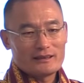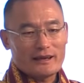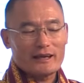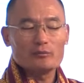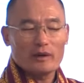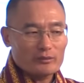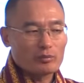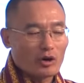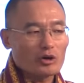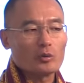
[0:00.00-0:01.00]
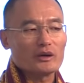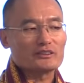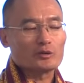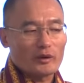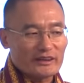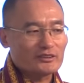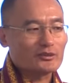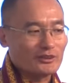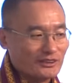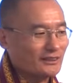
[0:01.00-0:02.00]
And my blog was quite
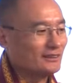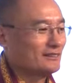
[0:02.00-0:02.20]
critical.